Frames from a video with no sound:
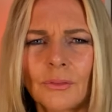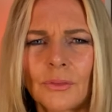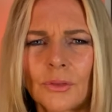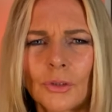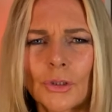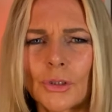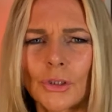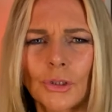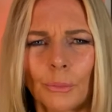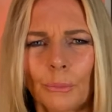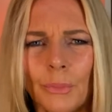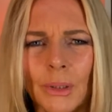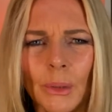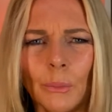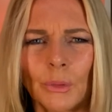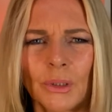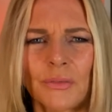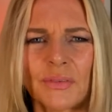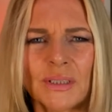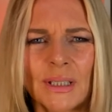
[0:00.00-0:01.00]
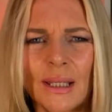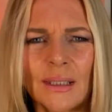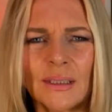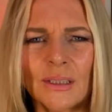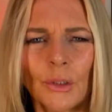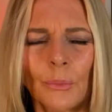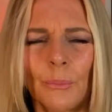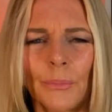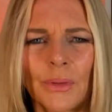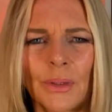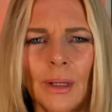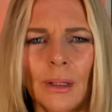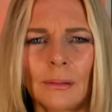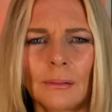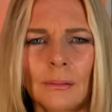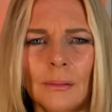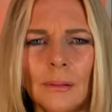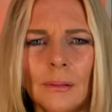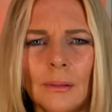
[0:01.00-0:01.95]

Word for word: just somebody would have said something,